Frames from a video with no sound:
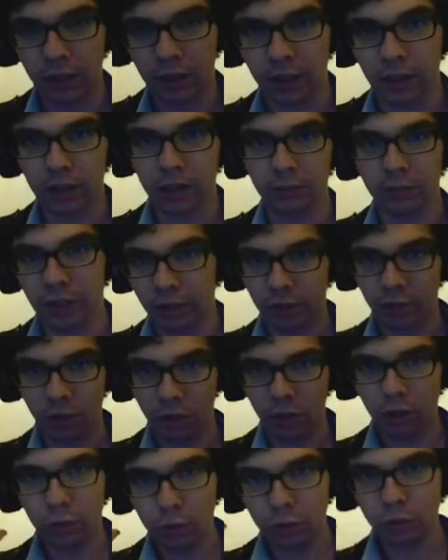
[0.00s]
and
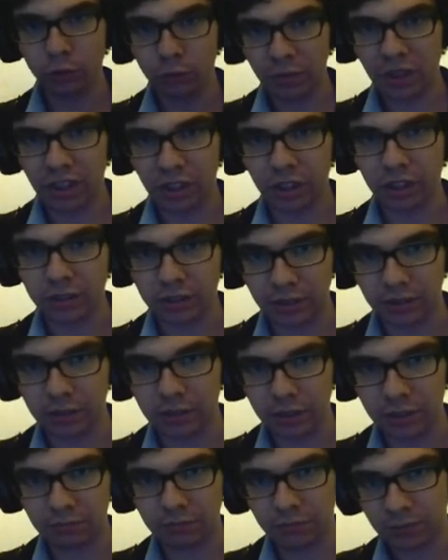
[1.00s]
own because
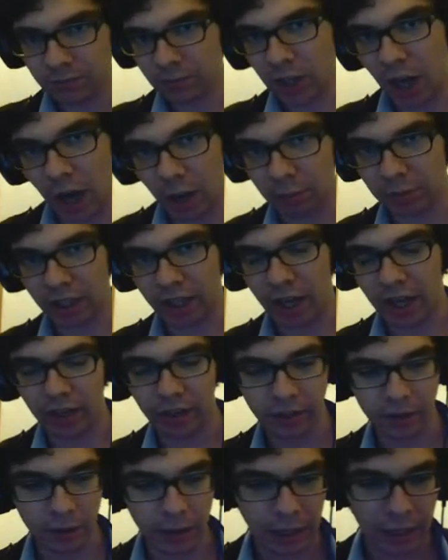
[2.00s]
it's
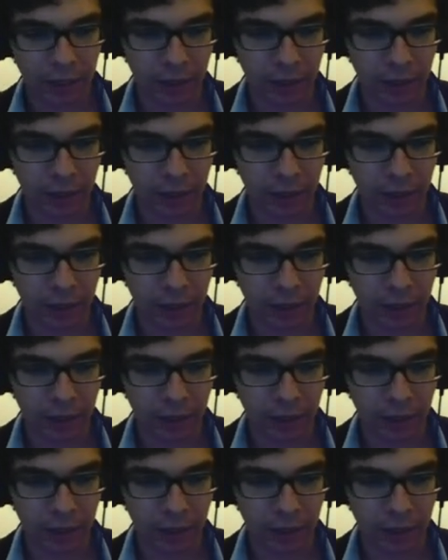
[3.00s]
complicated.